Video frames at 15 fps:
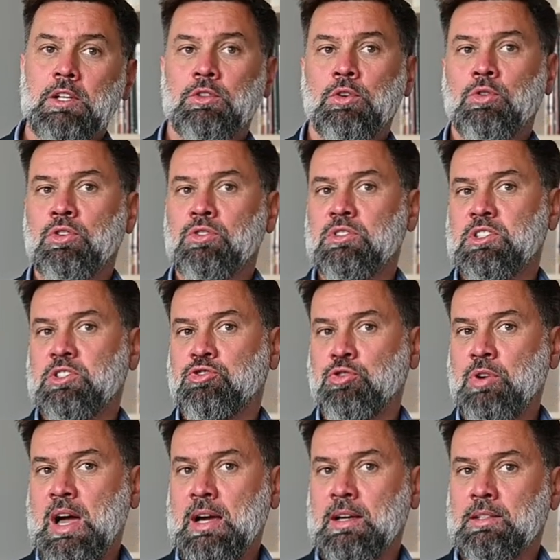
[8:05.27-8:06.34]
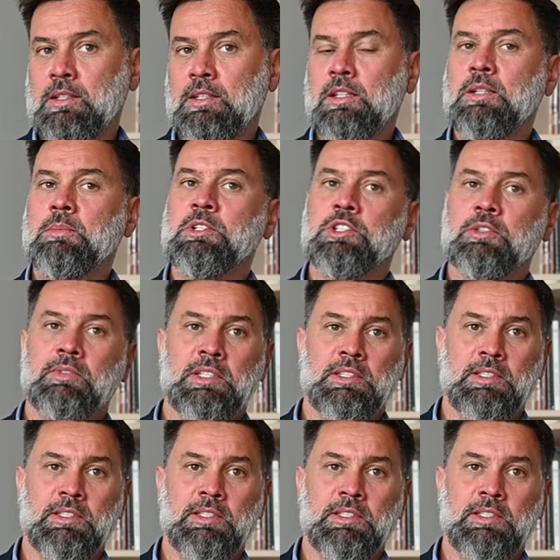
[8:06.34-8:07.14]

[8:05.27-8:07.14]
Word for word: to construct their image of the